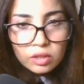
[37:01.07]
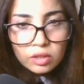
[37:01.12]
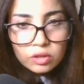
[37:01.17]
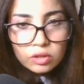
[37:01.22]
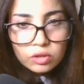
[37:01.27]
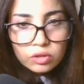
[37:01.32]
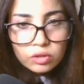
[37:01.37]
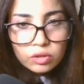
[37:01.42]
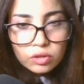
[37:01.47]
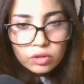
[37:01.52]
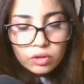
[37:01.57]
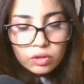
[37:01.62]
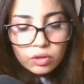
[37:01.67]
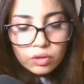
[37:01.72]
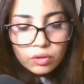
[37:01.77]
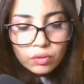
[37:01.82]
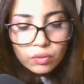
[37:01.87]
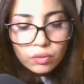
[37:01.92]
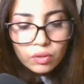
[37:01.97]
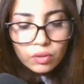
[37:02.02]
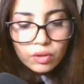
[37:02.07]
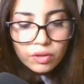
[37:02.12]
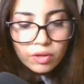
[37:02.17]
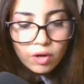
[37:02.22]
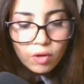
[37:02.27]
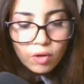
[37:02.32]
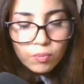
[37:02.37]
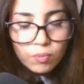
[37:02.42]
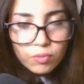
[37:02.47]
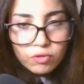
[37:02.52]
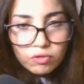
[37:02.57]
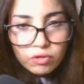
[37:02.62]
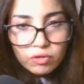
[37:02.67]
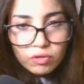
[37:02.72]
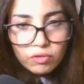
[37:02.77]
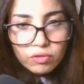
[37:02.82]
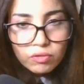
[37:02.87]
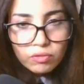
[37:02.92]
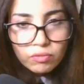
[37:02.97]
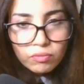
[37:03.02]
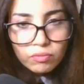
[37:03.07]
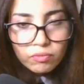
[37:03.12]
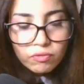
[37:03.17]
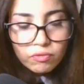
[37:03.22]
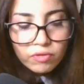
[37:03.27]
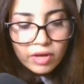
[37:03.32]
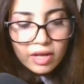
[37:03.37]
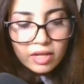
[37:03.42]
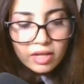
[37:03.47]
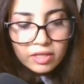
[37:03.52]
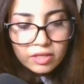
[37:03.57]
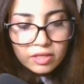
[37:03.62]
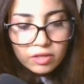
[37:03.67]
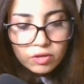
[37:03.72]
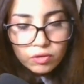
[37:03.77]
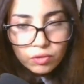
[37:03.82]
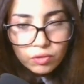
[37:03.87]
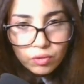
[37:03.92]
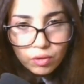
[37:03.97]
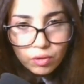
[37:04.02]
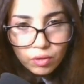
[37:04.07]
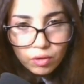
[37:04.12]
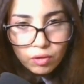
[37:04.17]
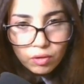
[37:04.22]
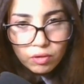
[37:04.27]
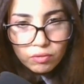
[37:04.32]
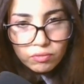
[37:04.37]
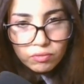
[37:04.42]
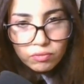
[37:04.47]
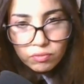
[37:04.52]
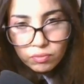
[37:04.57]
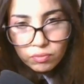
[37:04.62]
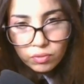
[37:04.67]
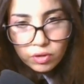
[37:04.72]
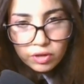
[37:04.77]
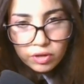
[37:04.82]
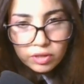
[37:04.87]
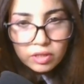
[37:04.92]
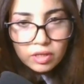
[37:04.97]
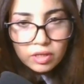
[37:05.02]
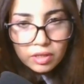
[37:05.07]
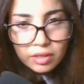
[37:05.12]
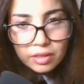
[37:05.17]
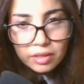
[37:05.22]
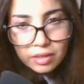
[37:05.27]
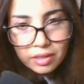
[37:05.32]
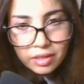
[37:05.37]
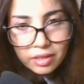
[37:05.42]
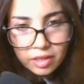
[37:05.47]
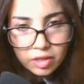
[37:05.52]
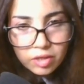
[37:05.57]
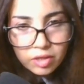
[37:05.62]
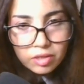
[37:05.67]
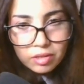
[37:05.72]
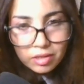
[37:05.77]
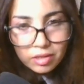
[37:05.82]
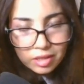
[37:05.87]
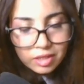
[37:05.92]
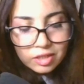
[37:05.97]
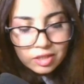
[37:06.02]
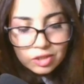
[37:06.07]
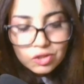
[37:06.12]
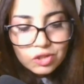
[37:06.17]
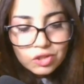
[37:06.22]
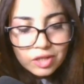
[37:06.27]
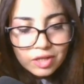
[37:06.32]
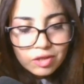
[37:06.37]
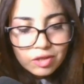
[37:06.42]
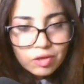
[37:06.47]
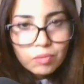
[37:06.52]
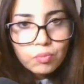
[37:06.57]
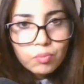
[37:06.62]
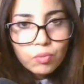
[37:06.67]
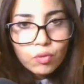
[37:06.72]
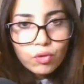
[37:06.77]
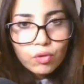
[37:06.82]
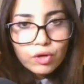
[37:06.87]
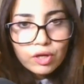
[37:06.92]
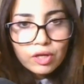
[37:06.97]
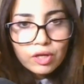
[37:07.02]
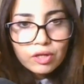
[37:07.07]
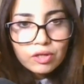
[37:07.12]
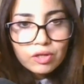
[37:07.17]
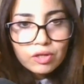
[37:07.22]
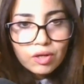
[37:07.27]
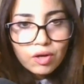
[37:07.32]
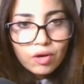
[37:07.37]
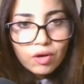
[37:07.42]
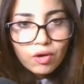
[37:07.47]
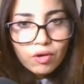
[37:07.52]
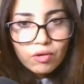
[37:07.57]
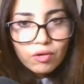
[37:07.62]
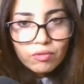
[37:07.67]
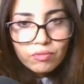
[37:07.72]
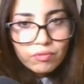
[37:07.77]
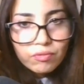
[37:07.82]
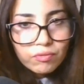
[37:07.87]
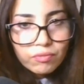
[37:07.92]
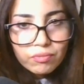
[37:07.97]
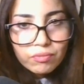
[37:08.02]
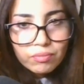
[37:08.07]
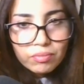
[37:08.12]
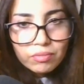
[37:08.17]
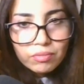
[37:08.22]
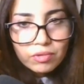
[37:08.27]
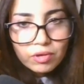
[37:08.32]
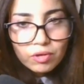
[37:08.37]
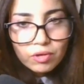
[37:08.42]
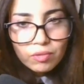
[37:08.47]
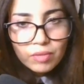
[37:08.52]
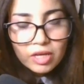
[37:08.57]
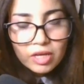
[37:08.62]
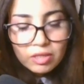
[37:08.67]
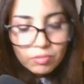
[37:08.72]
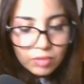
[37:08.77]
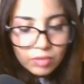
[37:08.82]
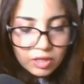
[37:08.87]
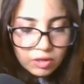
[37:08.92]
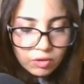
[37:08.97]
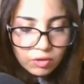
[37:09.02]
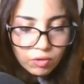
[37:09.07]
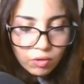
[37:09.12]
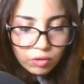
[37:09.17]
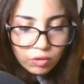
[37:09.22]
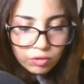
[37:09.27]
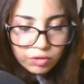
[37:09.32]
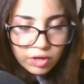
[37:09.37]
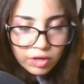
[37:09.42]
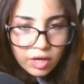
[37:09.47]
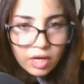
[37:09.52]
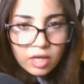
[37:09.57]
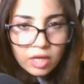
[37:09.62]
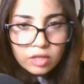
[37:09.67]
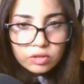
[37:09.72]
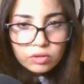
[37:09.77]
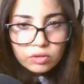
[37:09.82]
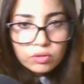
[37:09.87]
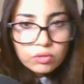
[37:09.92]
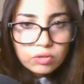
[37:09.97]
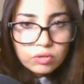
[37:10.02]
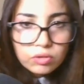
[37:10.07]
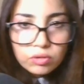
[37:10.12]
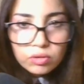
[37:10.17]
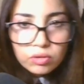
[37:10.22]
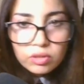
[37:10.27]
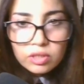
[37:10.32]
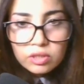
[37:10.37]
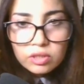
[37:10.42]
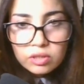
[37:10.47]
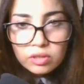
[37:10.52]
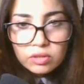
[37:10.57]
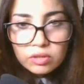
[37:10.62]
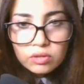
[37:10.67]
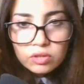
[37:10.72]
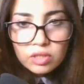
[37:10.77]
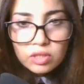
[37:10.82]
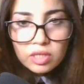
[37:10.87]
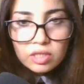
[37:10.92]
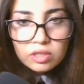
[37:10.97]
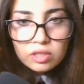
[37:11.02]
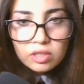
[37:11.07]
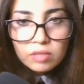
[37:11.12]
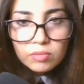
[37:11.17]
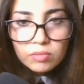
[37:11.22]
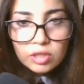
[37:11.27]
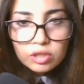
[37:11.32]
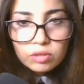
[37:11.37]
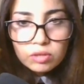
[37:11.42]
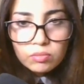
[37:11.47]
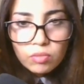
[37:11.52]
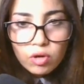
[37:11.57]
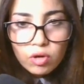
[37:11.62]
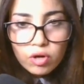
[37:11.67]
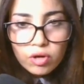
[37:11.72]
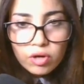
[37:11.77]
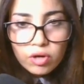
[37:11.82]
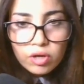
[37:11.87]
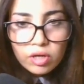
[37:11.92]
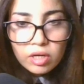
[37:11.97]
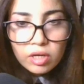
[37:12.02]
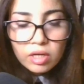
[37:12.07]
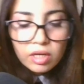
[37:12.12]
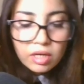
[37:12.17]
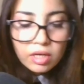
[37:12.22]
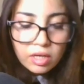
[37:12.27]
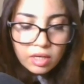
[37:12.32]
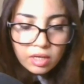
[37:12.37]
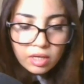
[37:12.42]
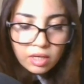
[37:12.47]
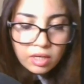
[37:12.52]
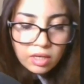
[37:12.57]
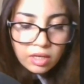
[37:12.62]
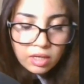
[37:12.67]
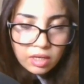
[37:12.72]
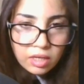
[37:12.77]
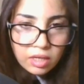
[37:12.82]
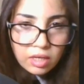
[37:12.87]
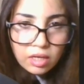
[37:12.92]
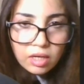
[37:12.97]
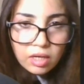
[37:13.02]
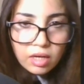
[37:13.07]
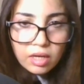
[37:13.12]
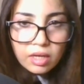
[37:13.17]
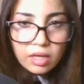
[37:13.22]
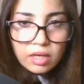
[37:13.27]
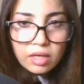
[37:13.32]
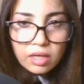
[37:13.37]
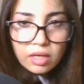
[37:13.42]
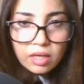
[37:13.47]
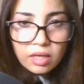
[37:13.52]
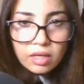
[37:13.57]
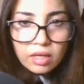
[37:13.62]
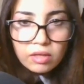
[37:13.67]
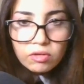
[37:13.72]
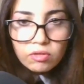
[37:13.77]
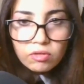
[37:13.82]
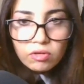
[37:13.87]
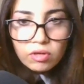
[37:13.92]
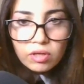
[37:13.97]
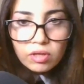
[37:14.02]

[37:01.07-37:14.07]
to the opposite value of what it is at the point of the command being called. So to do this, I'll use the exclamation mark and